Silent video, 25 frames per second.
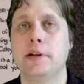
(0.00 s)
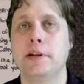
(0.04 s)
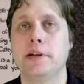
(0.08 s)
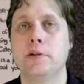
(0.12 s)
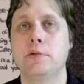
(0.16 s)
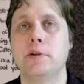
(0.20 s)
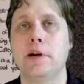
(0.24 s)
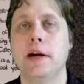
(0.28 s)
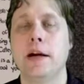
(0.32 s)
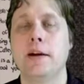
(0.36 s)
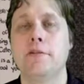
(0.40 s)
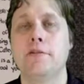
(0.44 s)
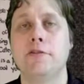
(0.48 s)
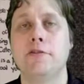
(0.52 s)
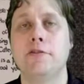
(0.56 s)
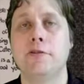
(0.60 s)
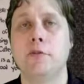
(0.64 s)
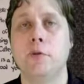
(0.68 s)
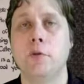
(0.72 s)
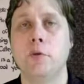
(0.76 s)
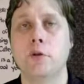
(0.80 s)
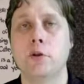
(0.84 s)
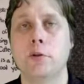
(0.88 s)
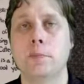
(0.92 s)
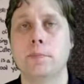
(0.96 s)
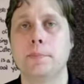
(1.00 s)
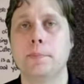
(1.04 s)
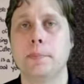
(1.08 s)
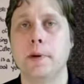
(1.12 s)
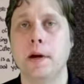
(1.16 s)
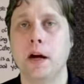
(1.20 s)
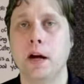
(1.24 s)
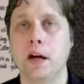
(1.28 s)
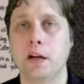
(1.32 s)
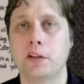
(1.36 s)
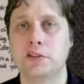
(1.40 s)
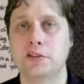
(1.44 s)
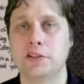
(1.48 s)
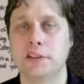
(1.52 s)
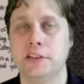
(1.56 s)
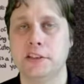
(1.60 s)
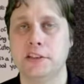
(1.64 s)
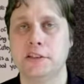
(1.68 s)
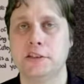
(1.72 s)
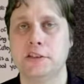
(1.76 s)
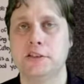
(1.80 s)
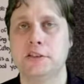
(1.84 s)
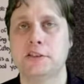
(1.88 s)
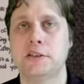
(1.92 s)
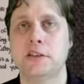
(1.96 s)
and it will have 4
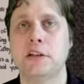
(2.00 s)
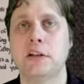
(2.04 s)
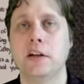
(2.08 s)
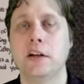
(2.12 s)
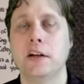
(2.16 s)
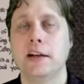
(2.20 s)
boxes.